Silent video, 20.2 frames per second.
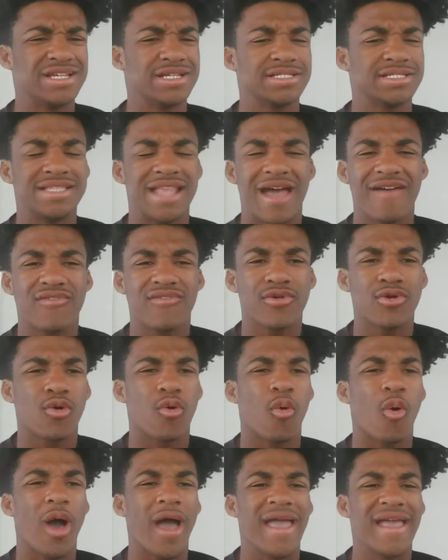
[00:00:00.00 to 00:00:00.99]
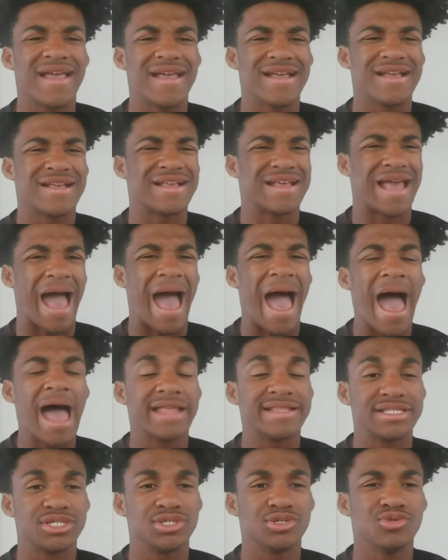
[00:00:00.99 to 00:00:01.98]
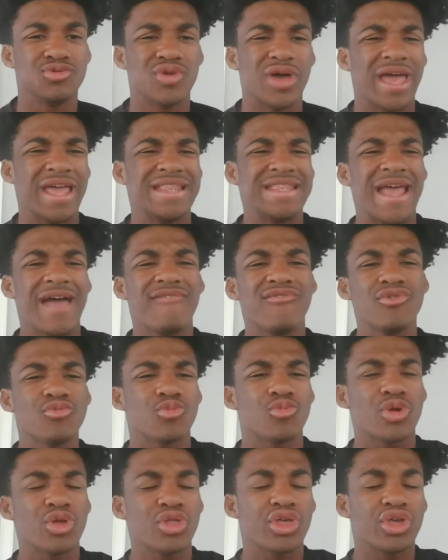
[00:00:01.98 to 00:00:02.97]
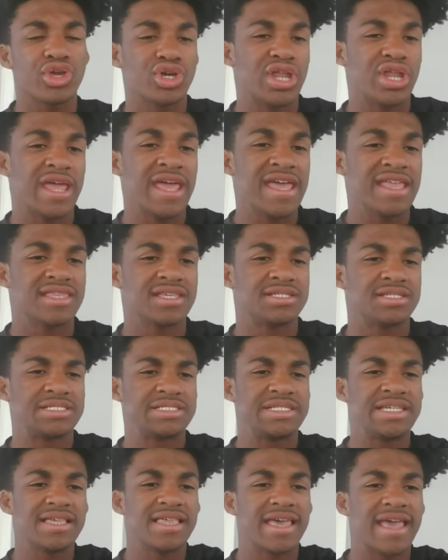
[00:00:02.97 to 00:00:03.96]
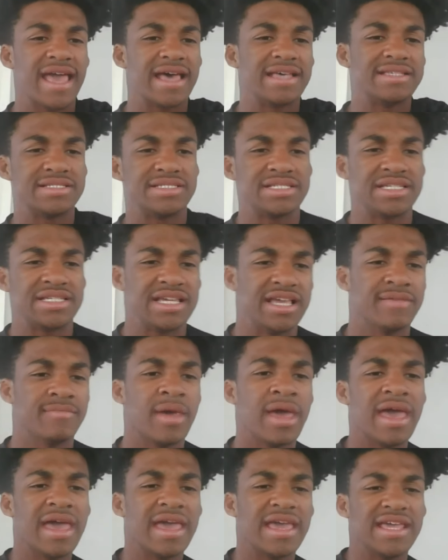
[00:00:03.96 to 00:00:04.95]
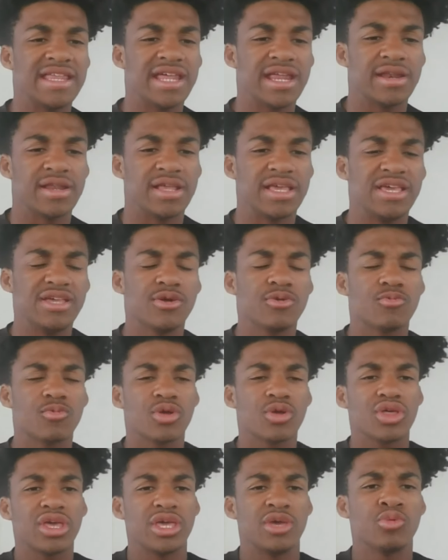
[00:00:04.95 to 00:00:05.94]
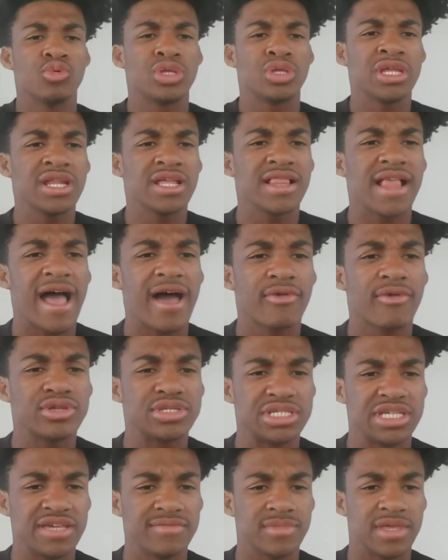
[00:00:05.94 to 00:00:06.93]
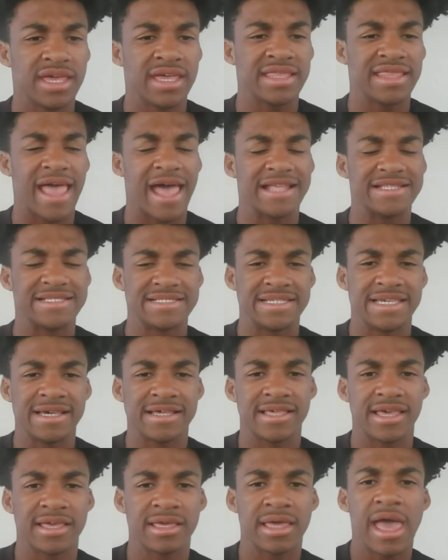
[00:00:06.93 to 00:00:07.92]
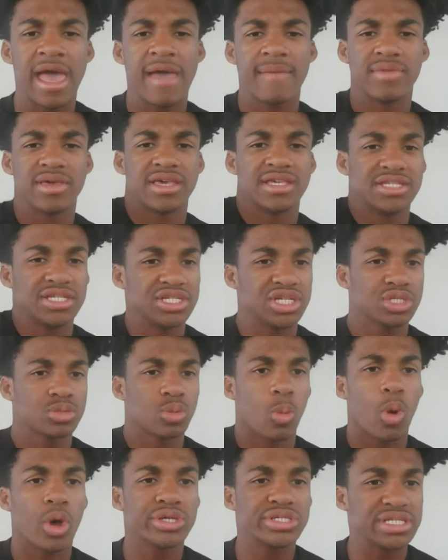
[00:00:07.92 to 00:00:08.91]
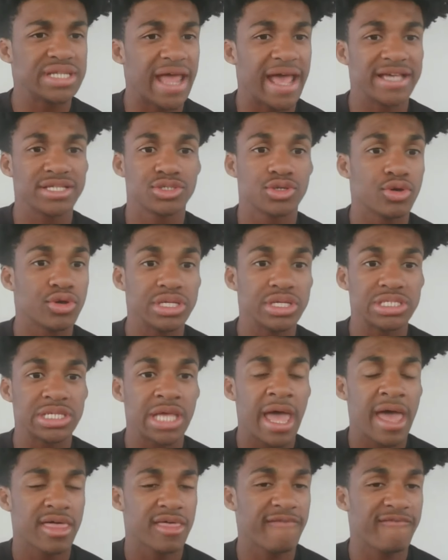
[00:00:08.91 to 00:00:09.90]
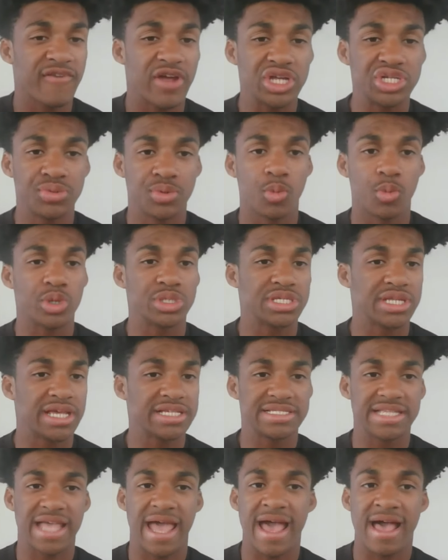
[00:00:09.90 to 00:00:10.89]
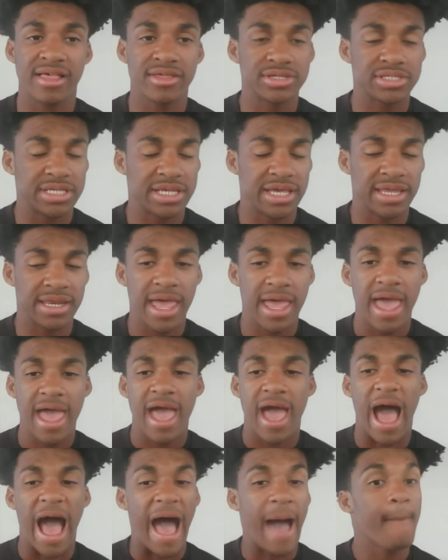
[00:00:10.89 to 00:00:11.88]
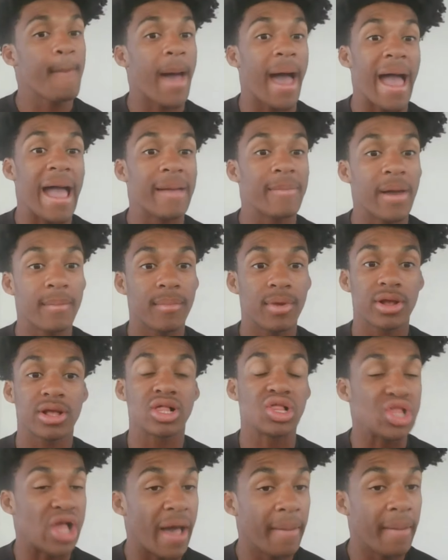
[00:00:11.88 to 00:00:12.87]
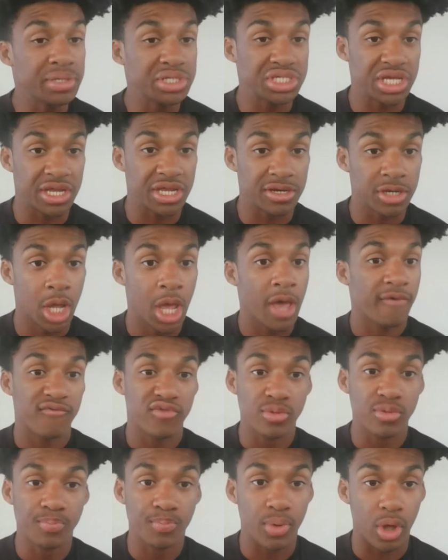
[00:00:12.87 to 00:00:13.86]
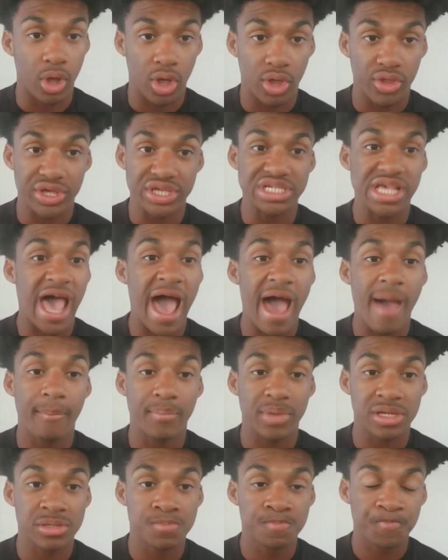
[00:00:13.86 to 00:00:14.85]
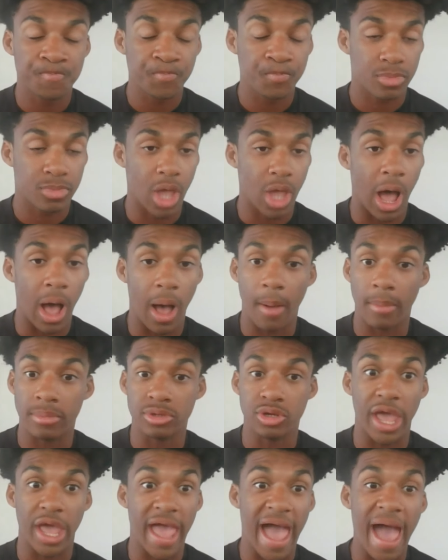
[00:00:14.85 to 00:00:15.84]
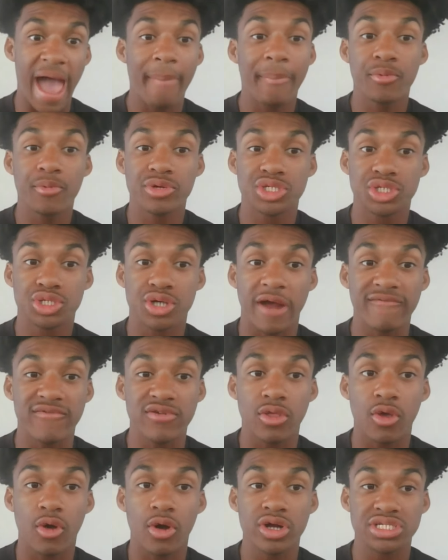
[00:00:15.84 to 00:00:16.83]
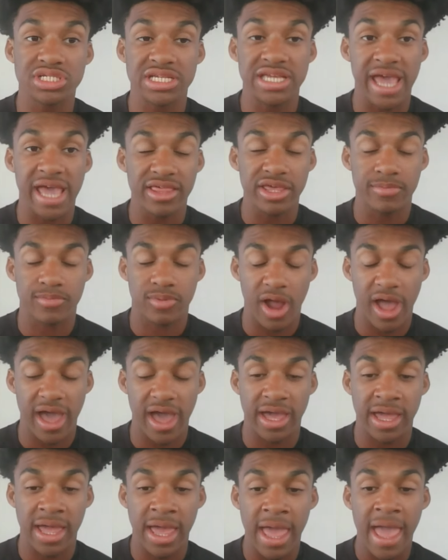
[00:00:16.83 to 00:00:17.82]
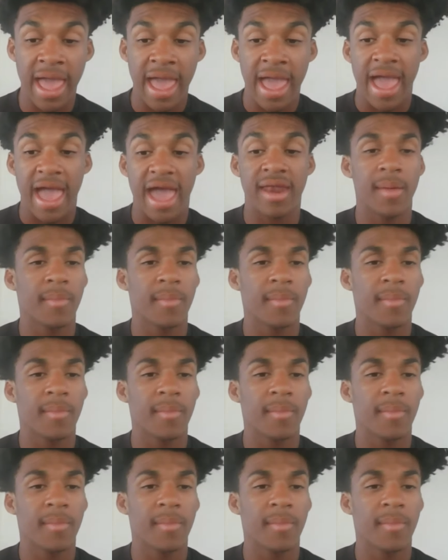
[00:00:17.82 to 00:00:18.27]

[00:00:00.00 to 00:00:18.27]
never quite got to, it never really could hit the ceiling as a team. He didn't allow the team to hit that ceiling because he just wasn't as good as the freshman, wasn't as talented. I remember Clemson football, this happened. It happened with Trevor Lawrence and Kelly Bryant. And